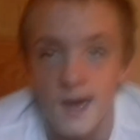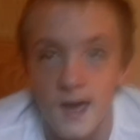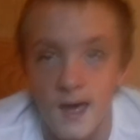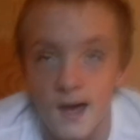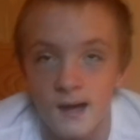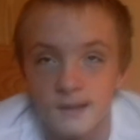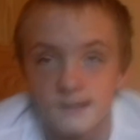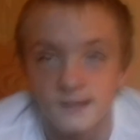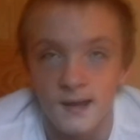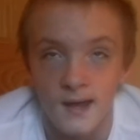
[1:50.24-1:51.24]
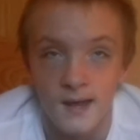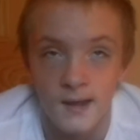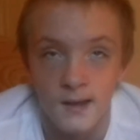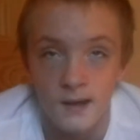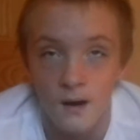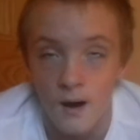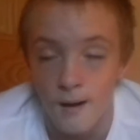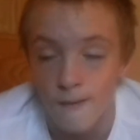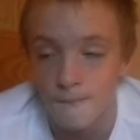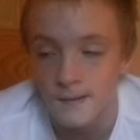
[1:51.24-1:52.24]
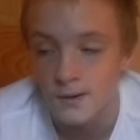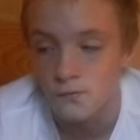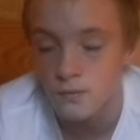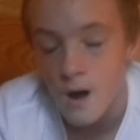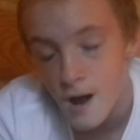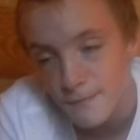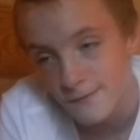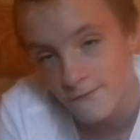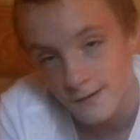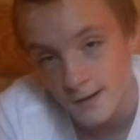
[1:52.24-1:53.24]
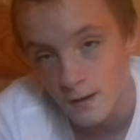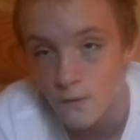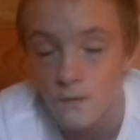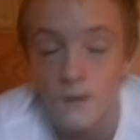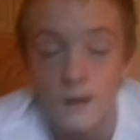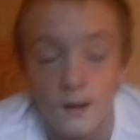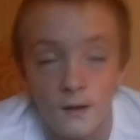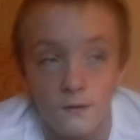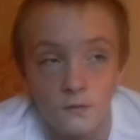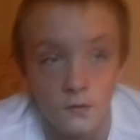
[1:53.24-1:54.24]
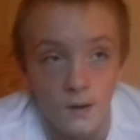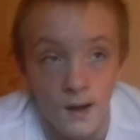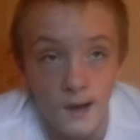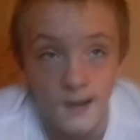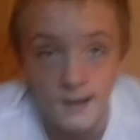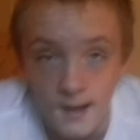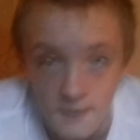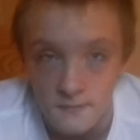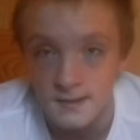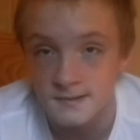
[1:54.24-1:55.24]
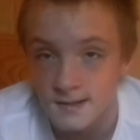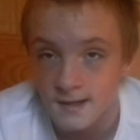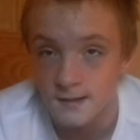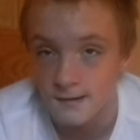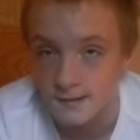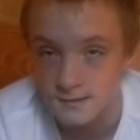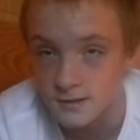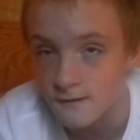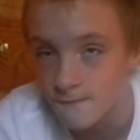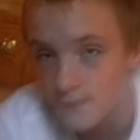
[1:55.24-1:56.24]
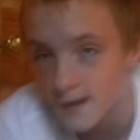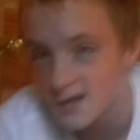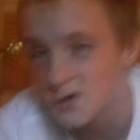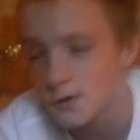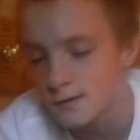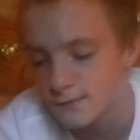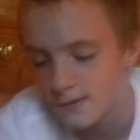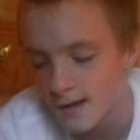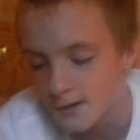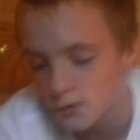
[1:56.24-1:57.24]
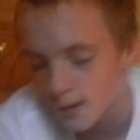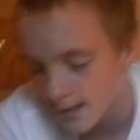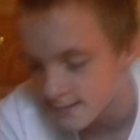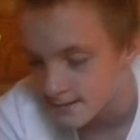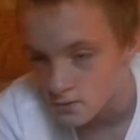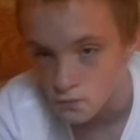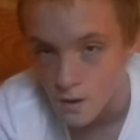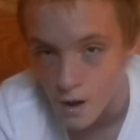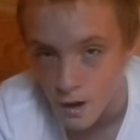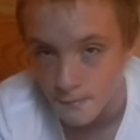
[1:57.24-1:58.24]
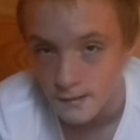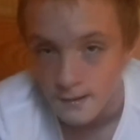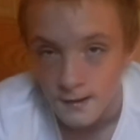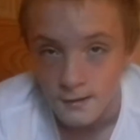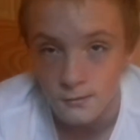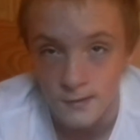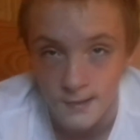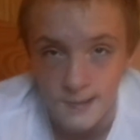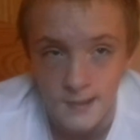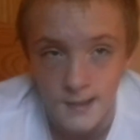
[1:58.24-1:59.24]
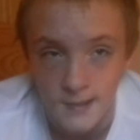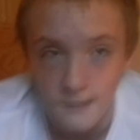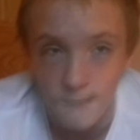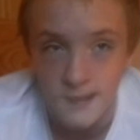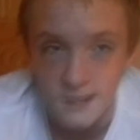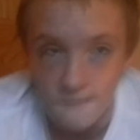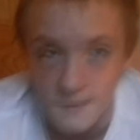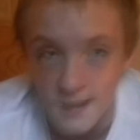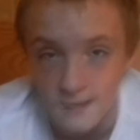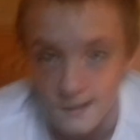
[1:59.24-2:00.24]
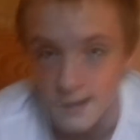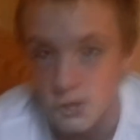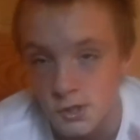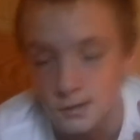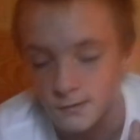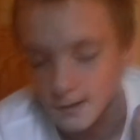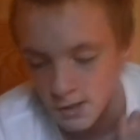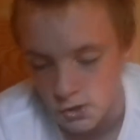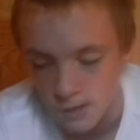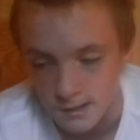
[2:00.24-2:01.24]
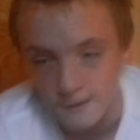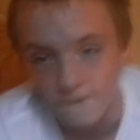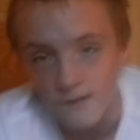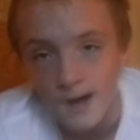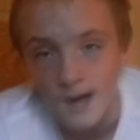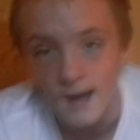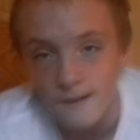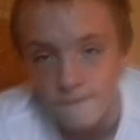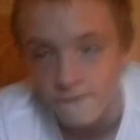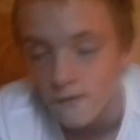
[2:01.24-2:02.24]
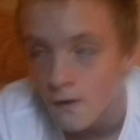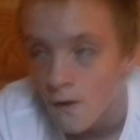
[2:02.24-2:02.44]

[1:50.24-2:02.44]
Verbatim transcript: is a um a Robin video. Like I want to see like something that you that you guys can rob. Like, it can be something like, like GTA 5,